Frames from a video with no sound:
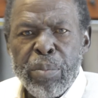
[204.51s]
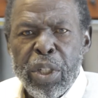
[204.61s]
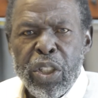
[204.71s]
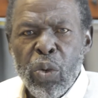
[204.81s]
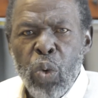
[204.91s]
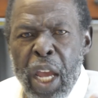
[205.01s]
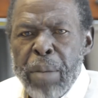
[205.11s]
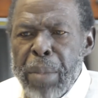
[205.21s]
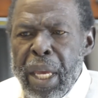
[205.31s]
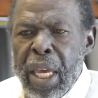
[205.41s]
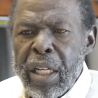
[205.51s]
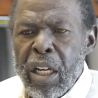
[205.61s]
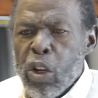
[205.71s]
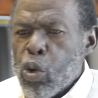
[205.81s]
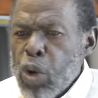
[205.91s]
But the white man or
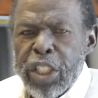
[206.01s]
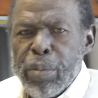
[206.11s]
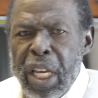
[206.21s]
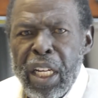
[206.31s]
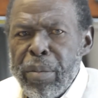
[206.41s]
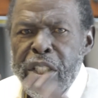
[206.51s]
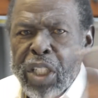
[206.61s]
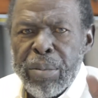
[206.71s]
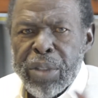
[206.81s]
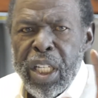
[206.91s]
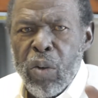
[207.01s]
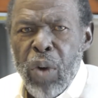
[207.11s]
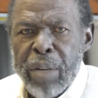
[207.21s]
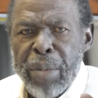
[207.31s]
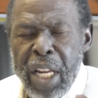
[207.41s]
the rich man, let me stop saying the
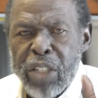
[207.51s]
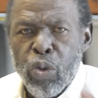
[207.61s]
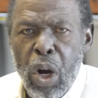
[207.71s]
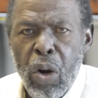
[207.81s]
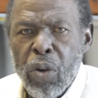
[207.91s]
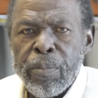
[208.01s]
white man, that's wrong.